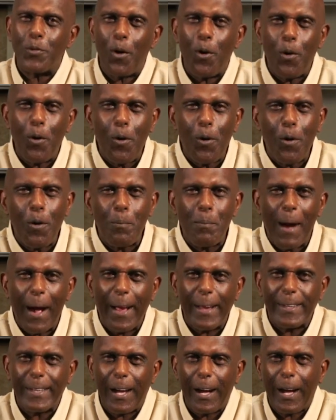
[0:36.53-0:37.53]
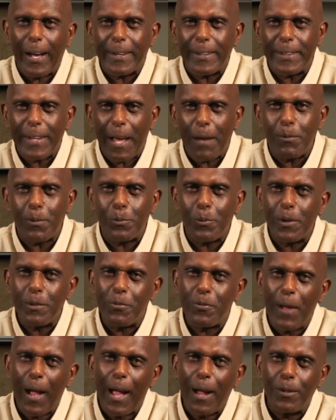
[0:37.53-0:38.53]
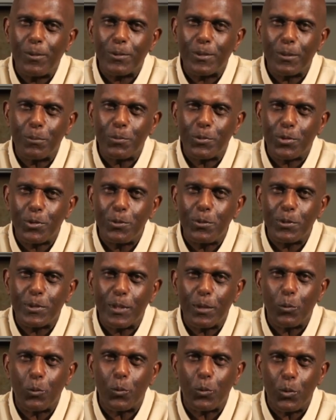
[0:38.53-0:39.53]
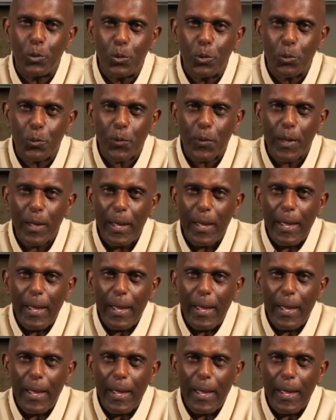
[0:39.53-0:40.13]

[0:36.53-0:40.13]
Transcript: Oh my God, in heaven we found some truths in Ruth.